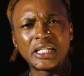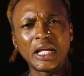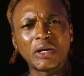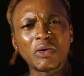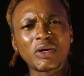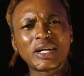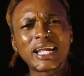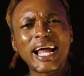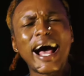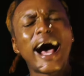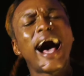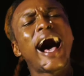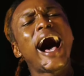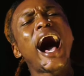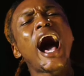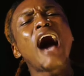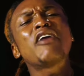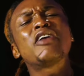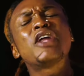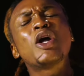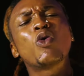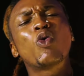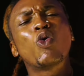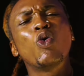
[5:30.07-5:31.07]
they're not that,
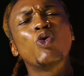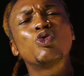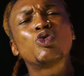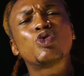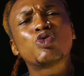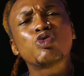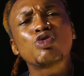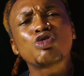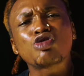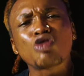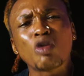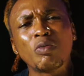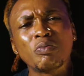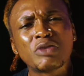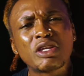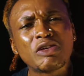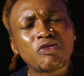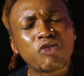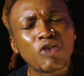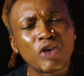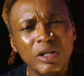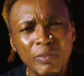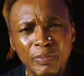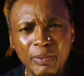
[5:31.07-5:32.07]
how they will do
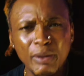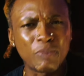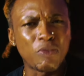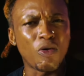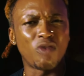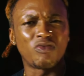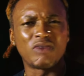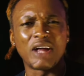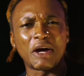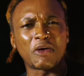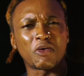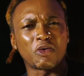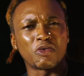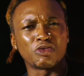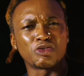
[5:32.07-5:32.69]
something for the people of that